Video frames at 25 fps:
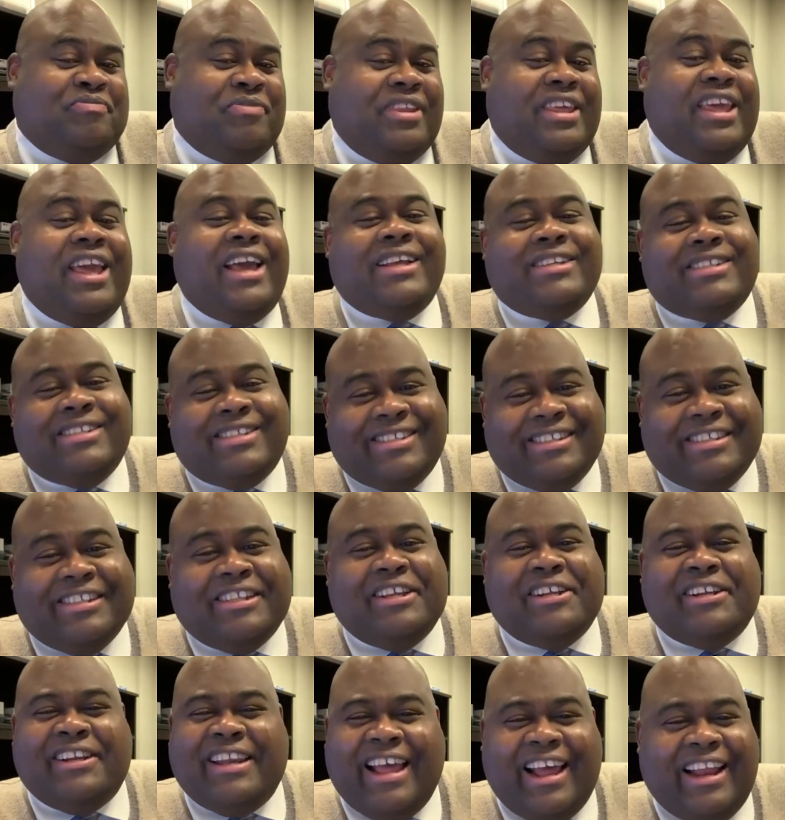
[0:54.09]
Yes,
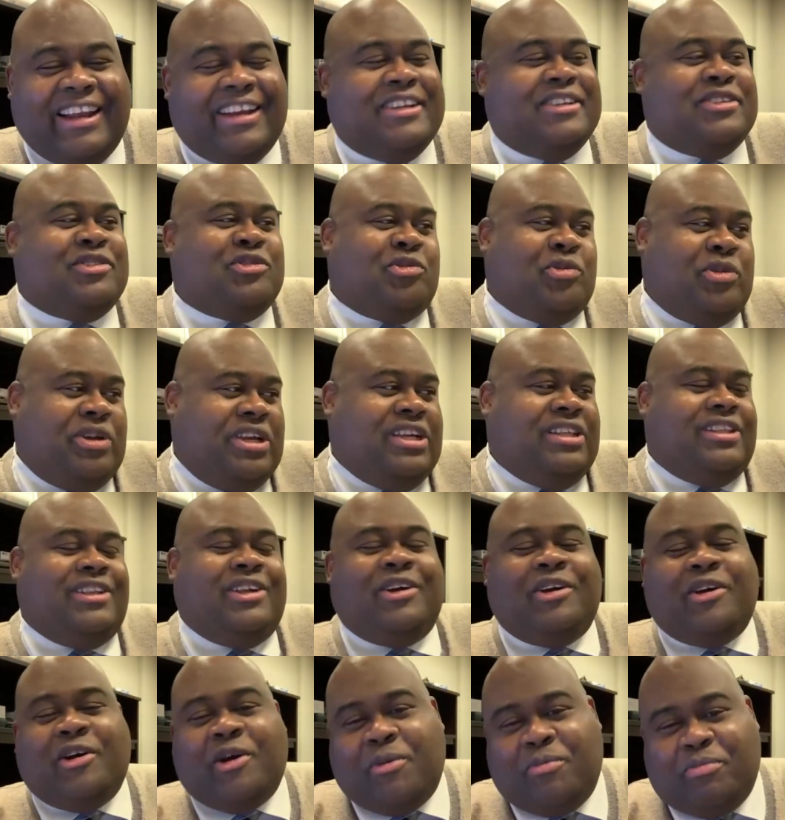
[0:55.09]
the land is real,
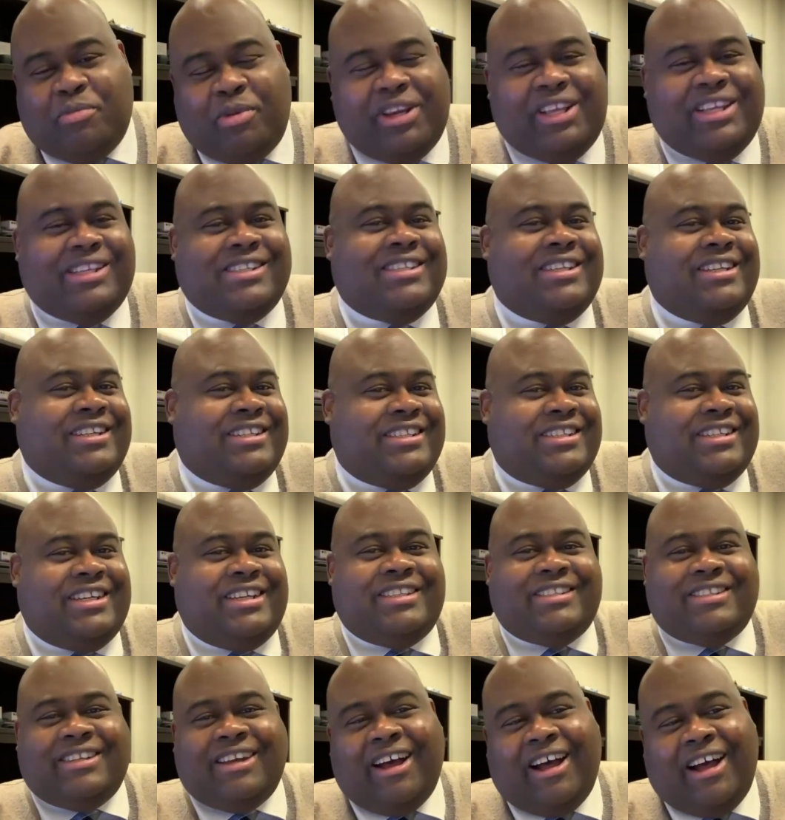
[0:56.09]
the company is
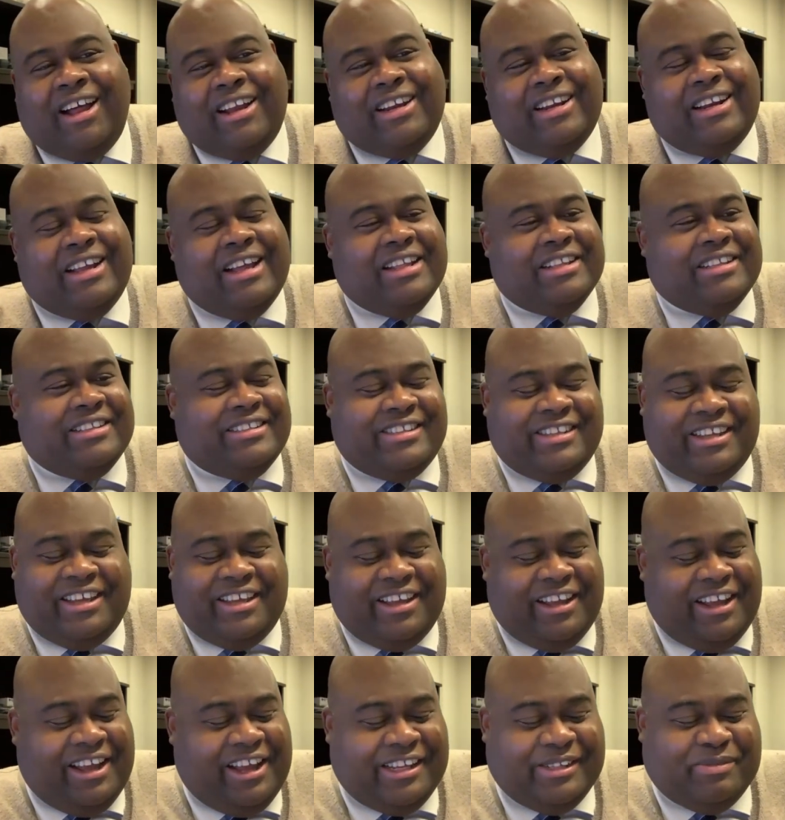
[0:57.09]
legit, all of that
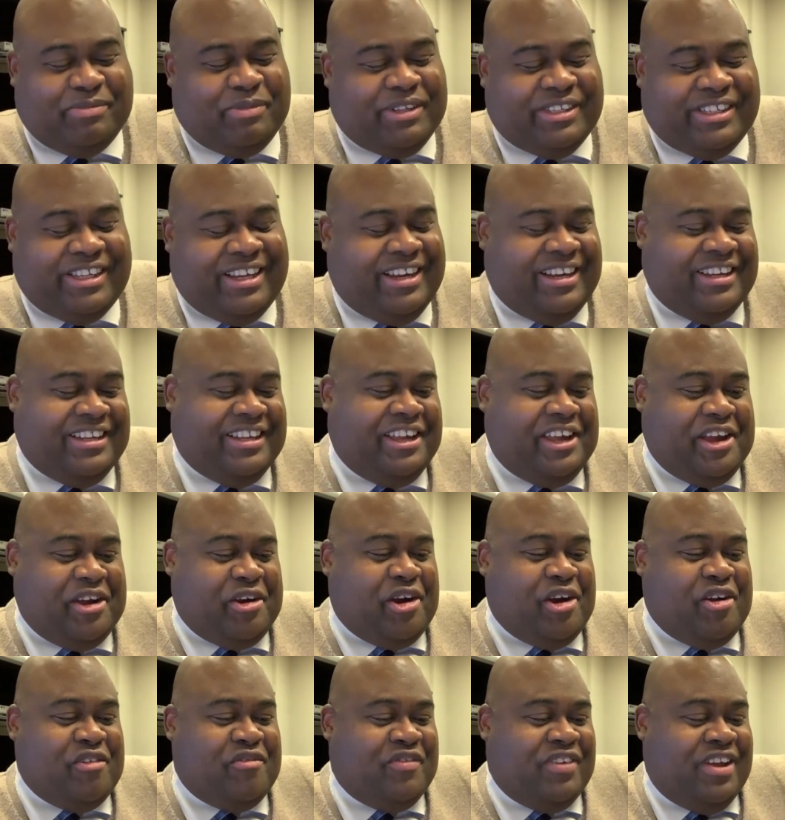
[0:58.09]
has been taken
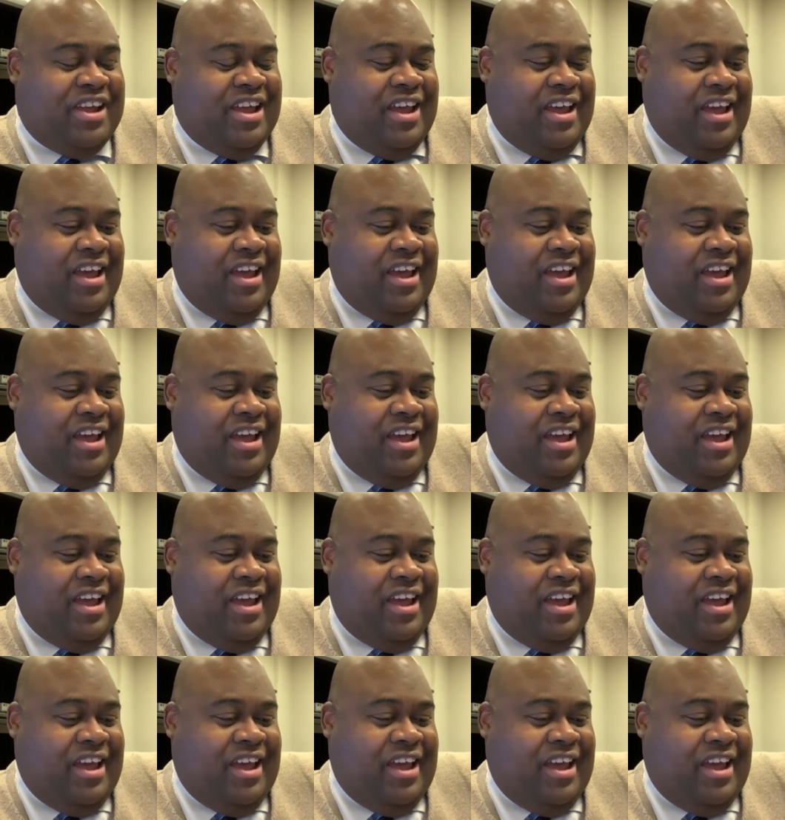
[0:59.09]
care of.